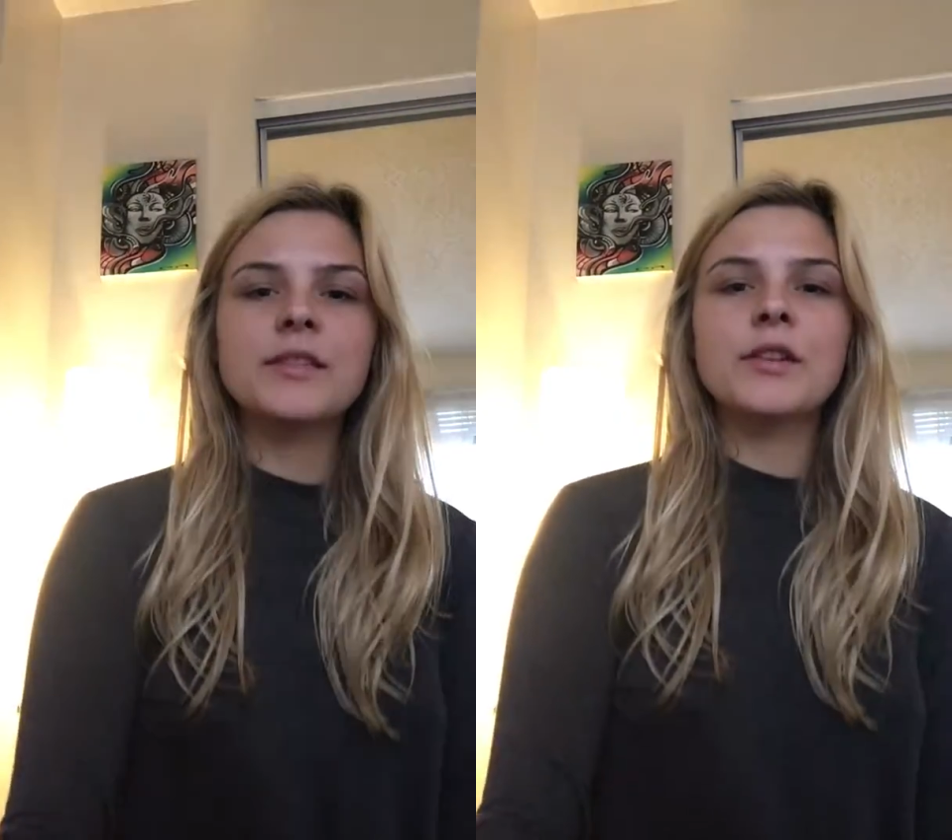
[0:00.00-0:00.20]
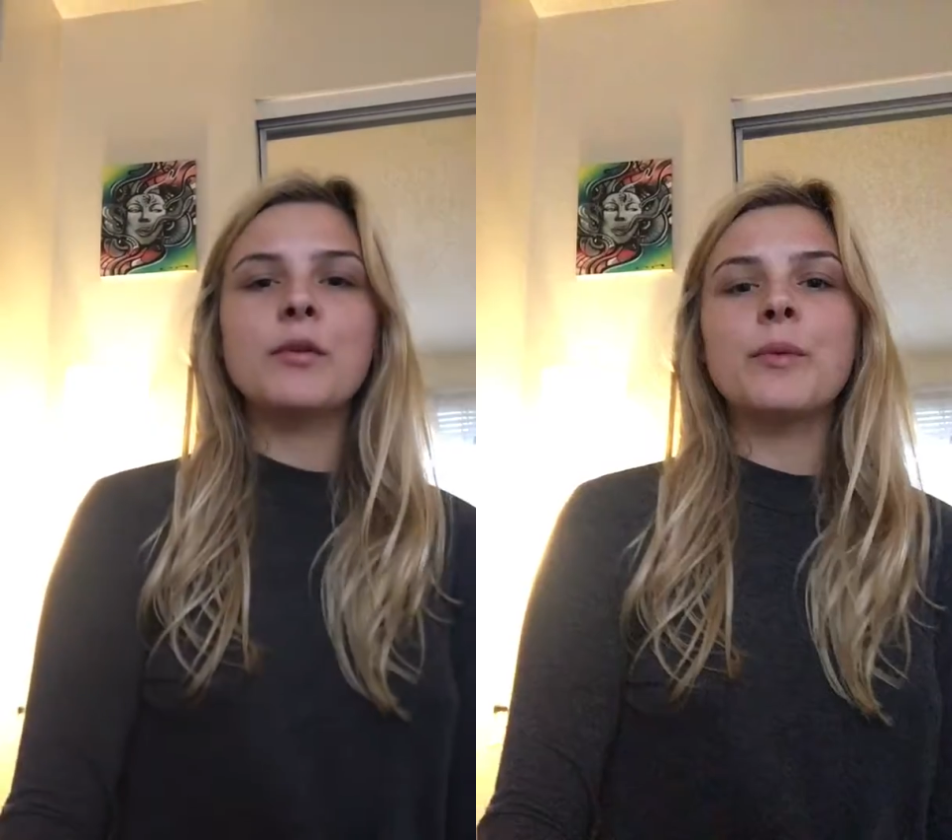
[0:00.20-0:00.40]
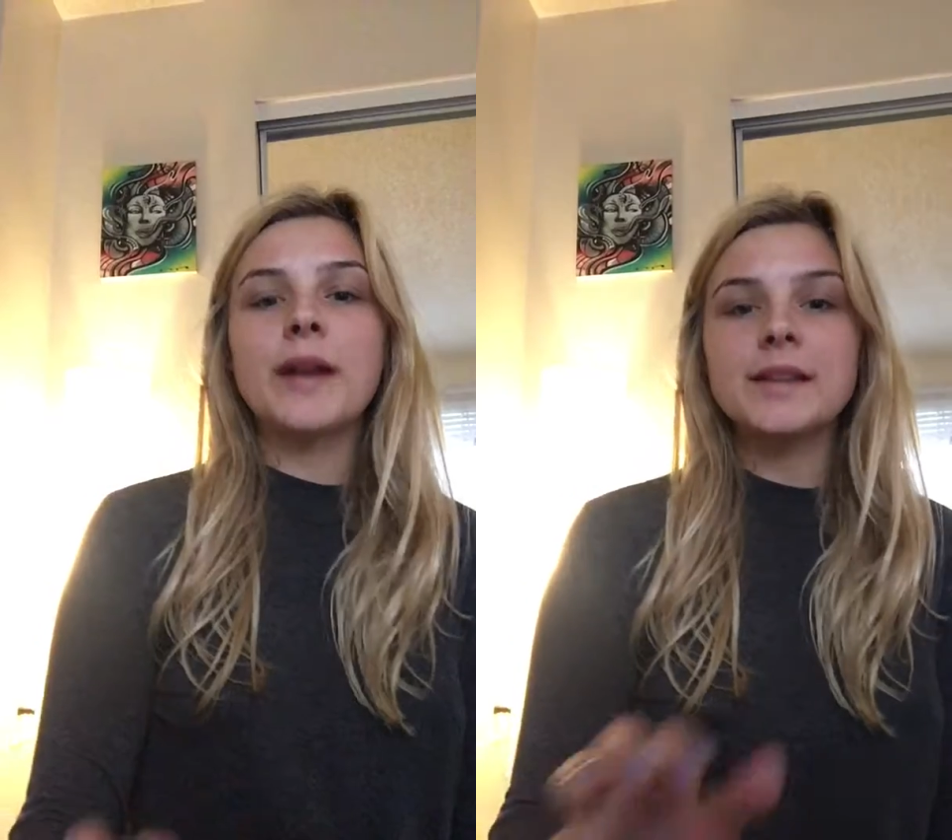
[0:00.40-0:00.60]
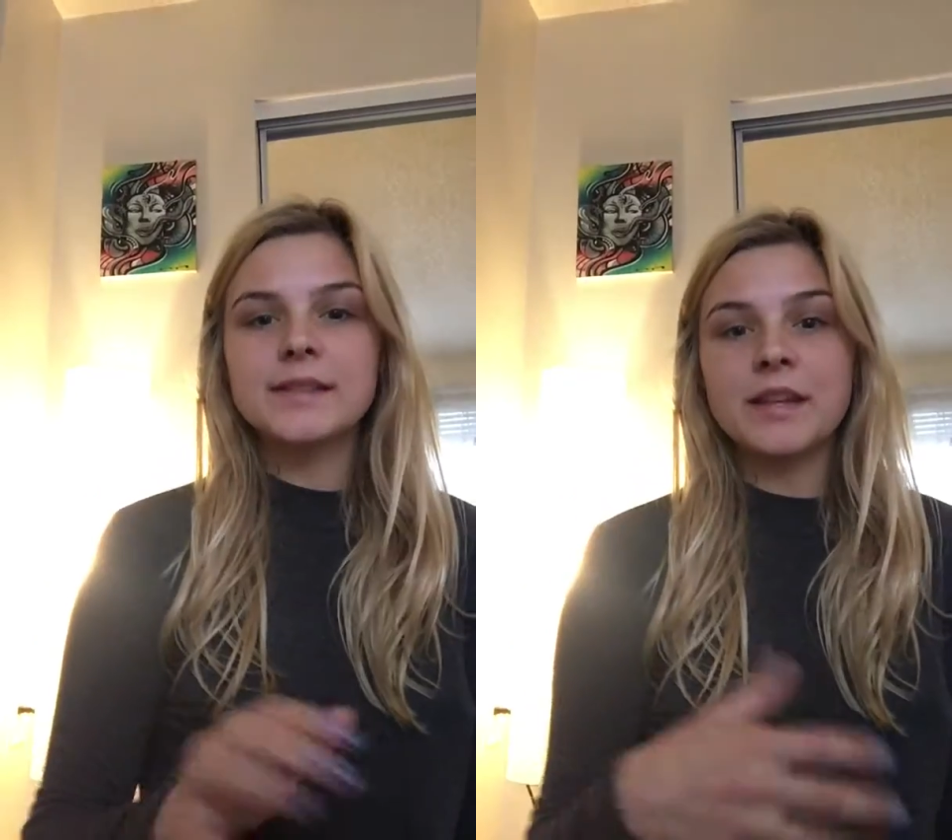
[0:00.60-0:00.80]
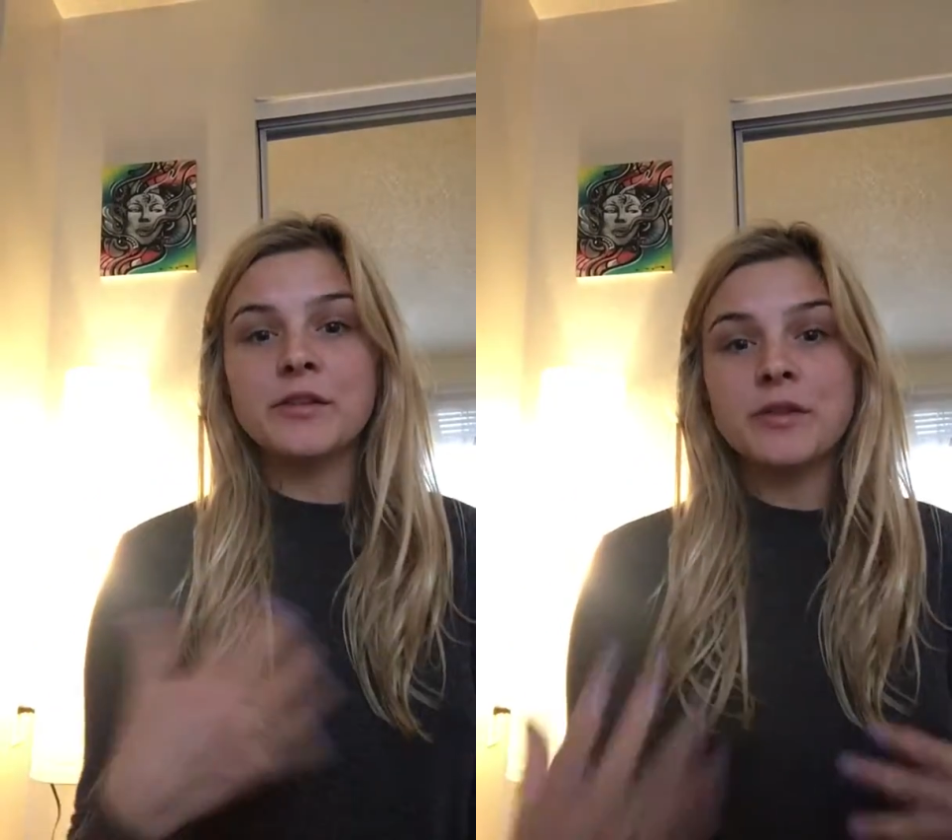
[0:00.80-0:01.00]
So,
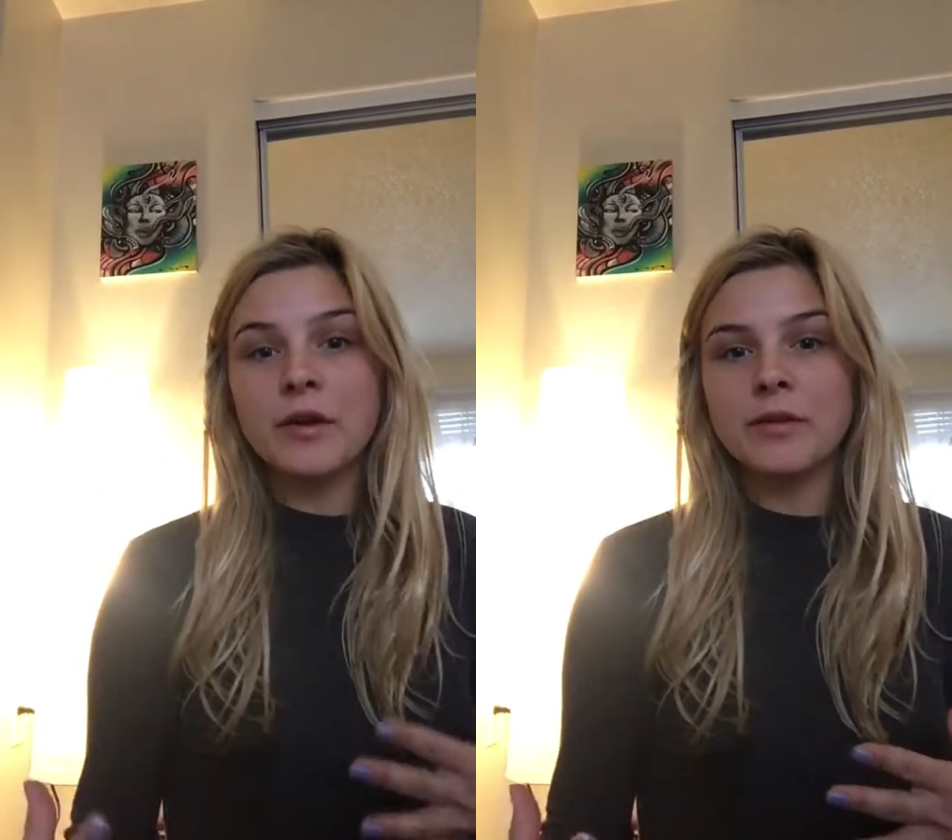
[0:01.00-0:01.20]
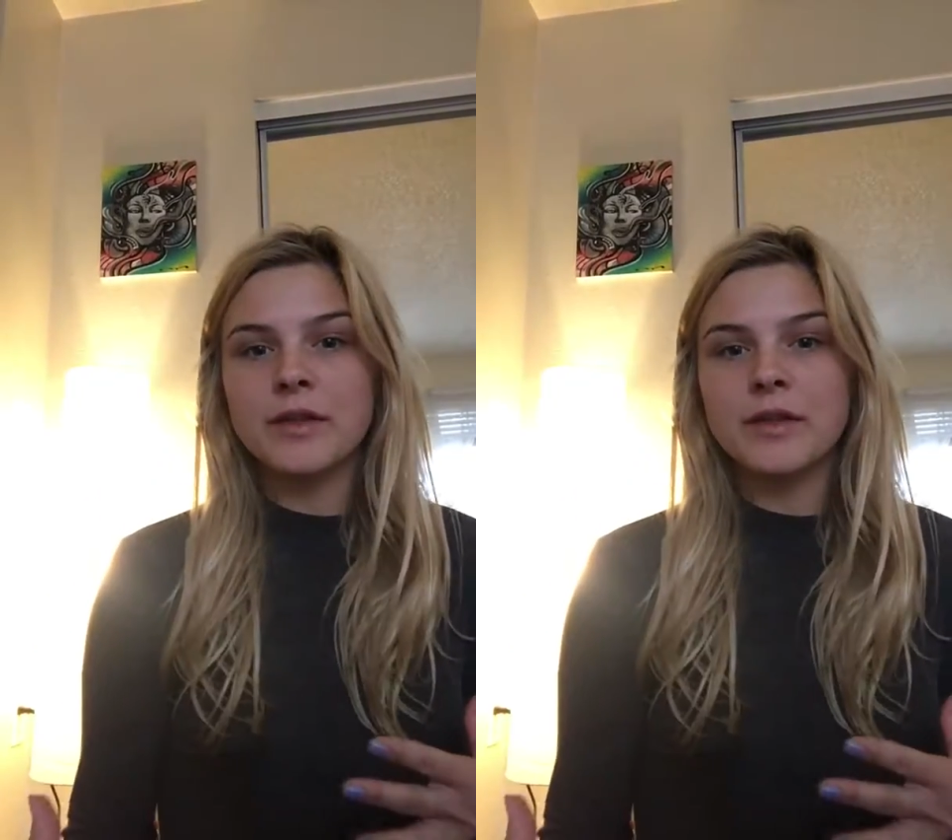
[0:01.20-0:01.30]
ways that you know